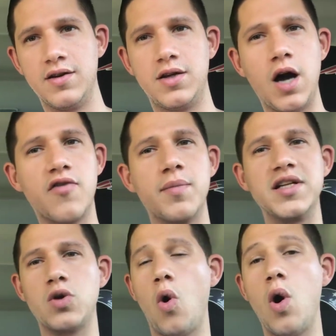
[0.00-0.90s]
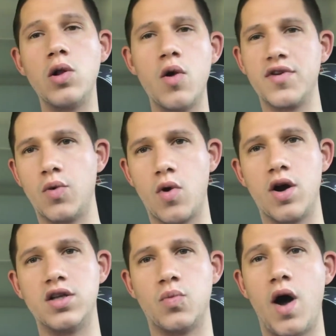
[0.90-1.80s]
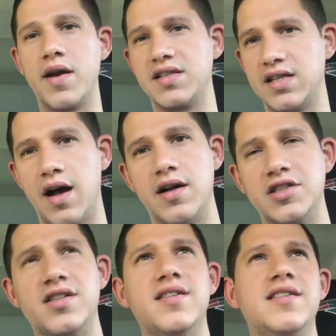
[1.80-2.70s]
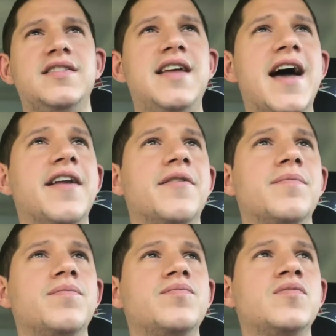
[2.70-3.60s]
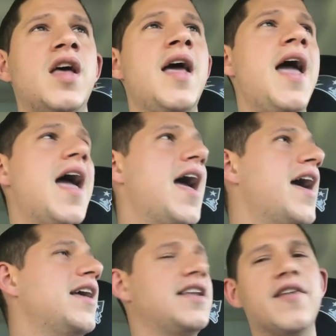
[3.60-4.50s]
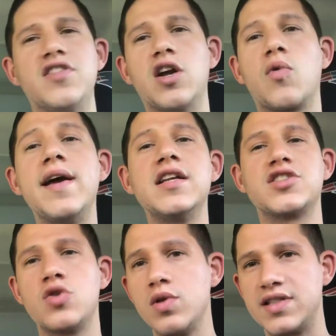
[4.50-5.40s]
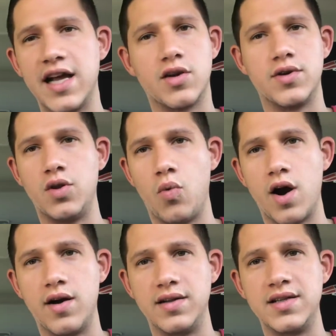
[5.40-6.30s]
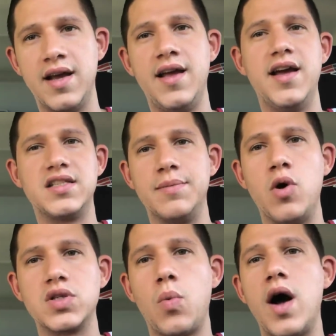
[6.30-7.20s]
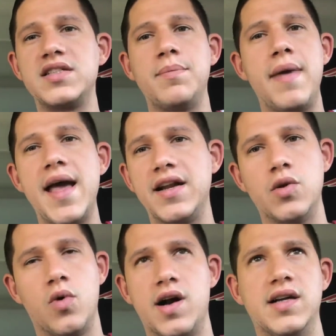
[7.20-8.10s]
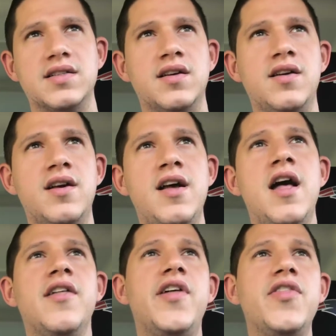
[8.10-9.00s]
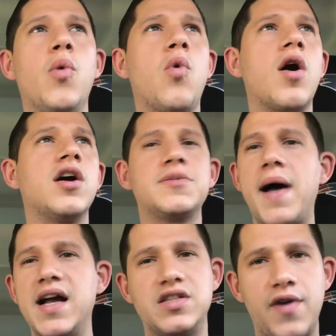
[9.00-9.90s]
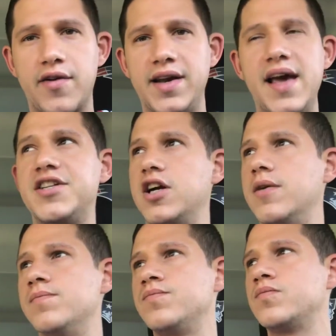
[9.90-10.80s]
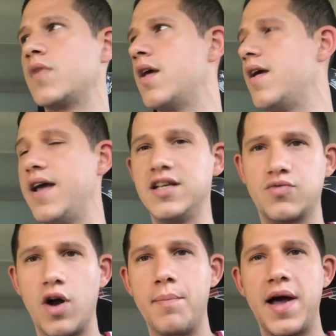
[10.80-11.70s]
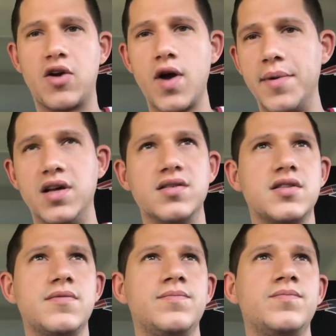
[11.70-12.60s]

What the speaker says: Governments all over the world want Assange dead. And if the greatest truth teller in the world is the most wanted man in the world, then the world by its very nature is run by criminals.